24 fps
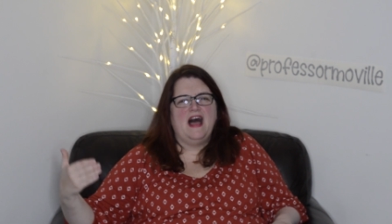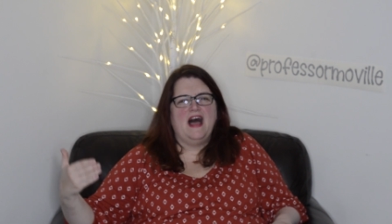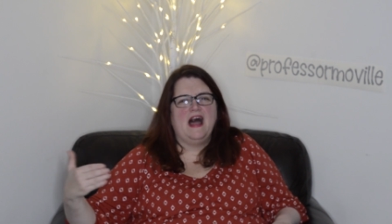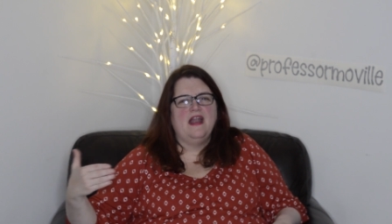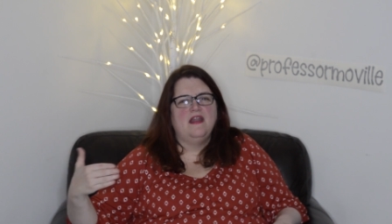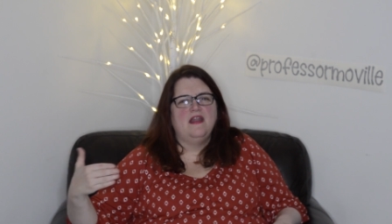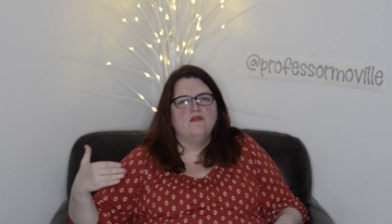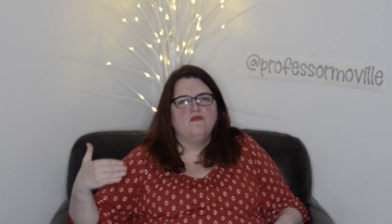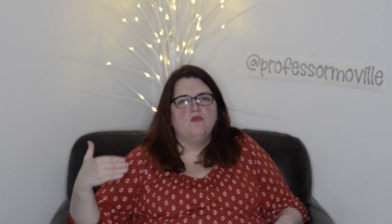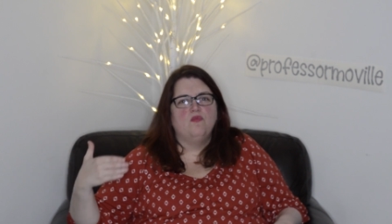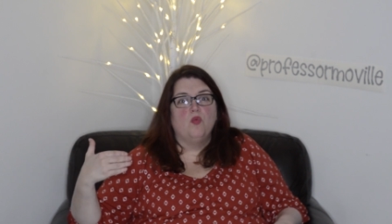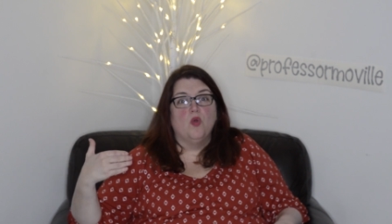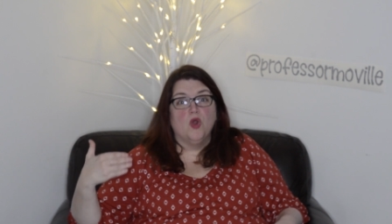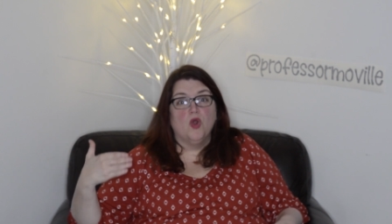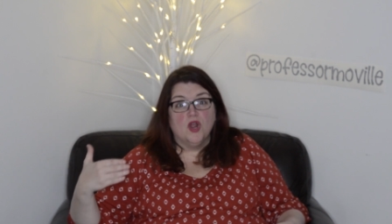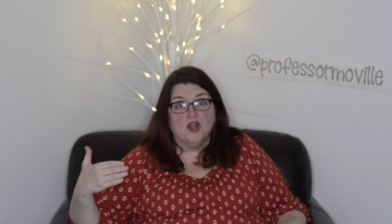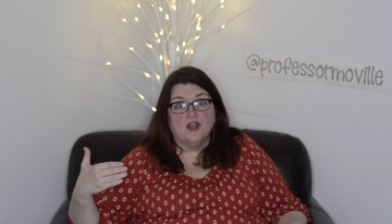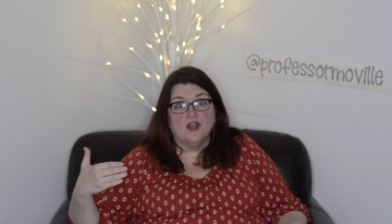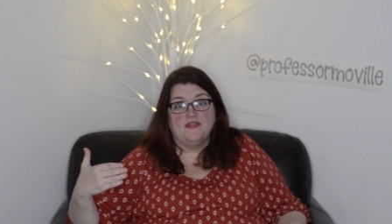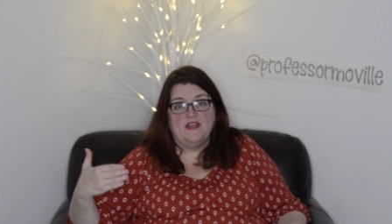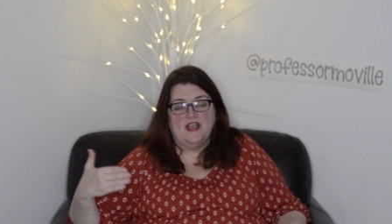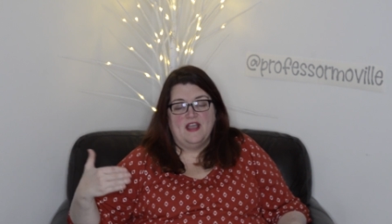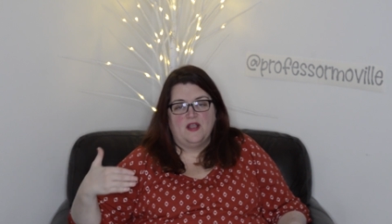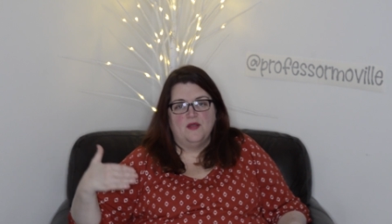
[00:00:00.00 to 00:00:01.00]
of
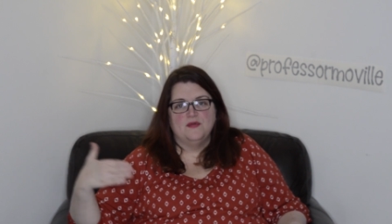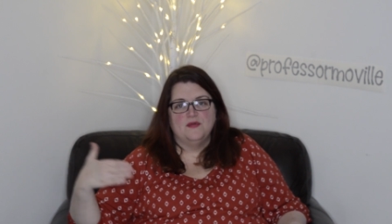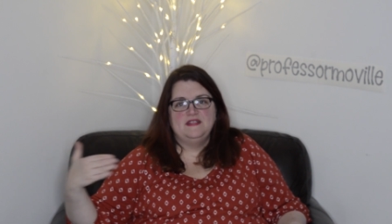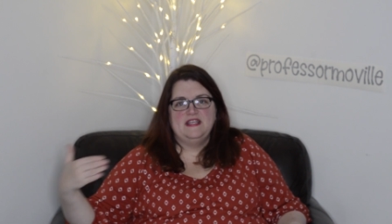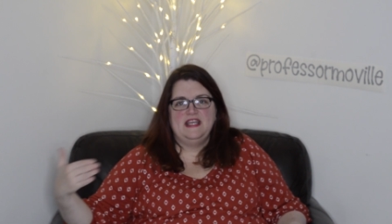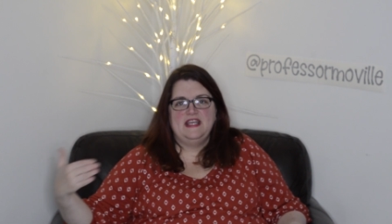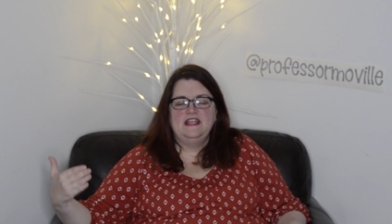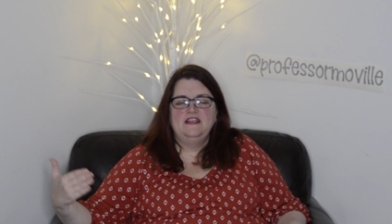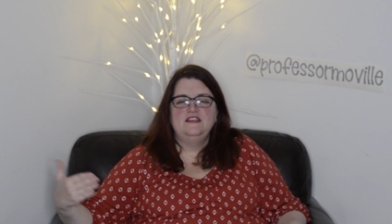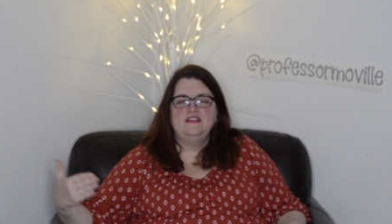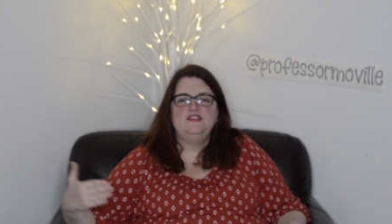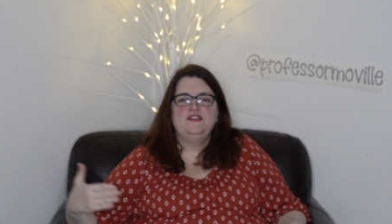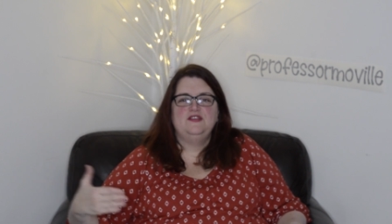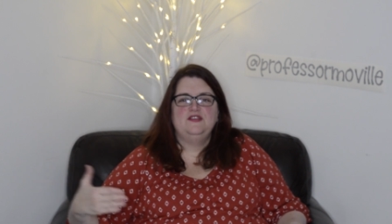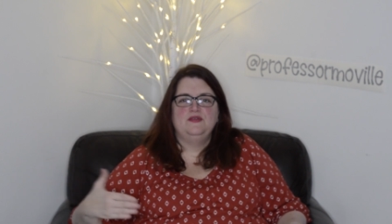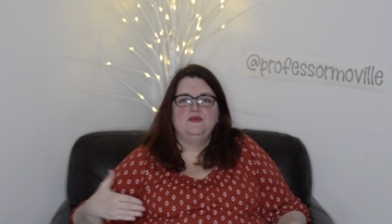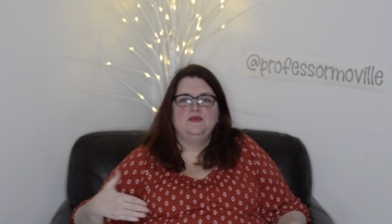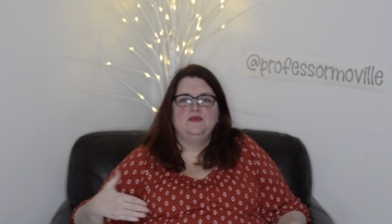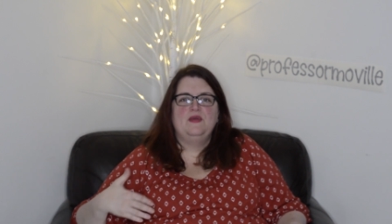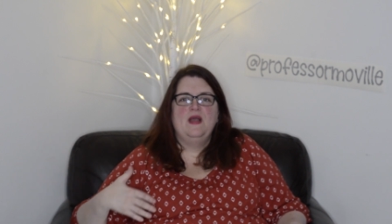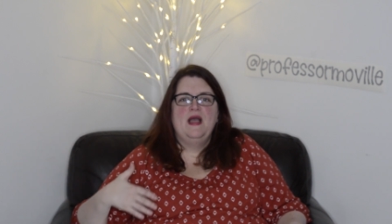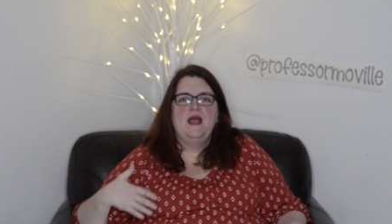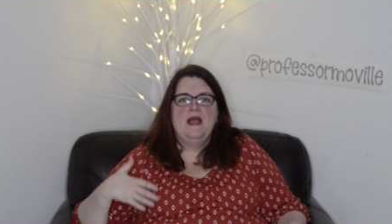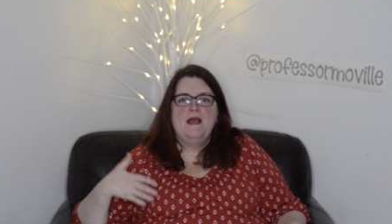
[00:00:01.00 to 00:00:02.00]
work that goes
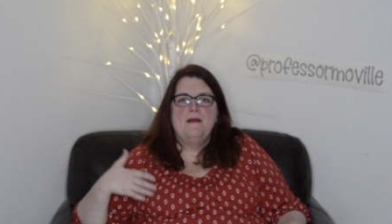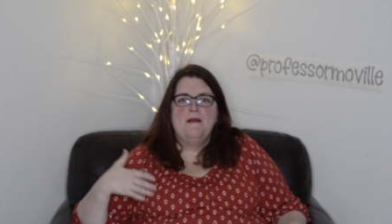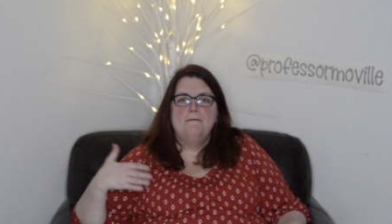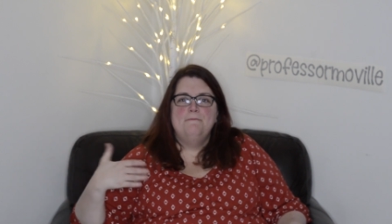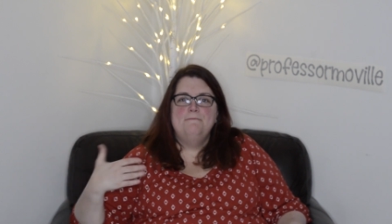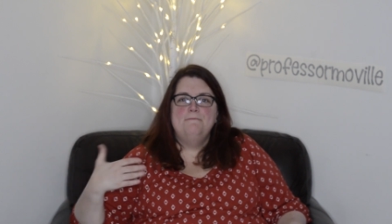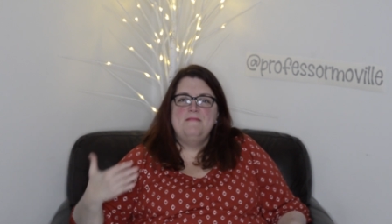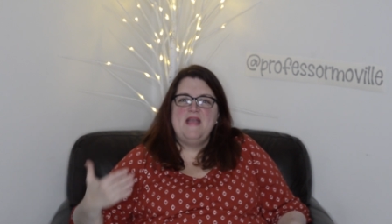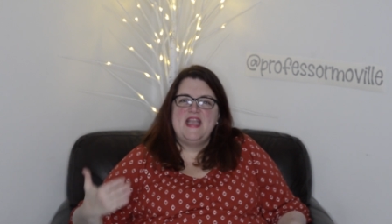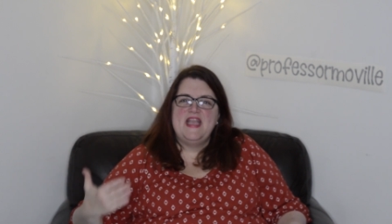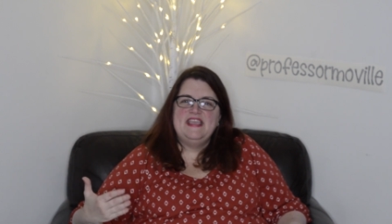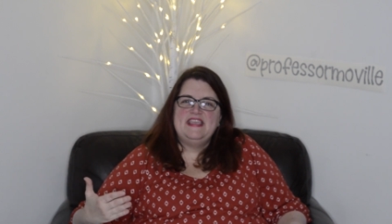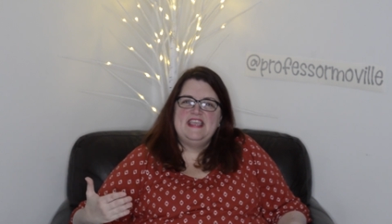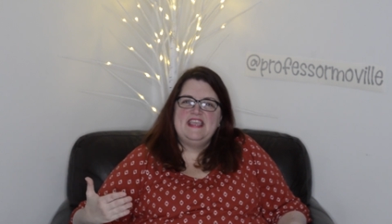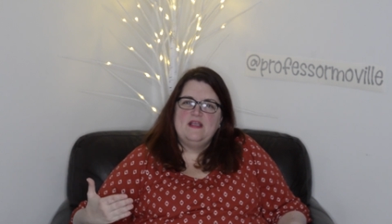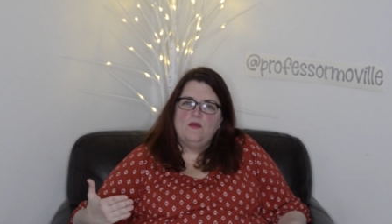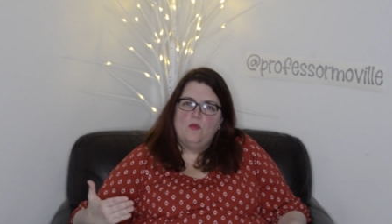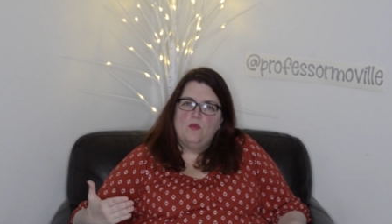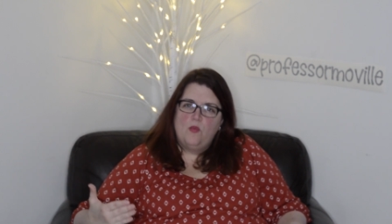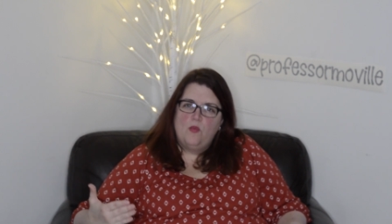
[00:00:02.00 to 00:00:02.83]
into making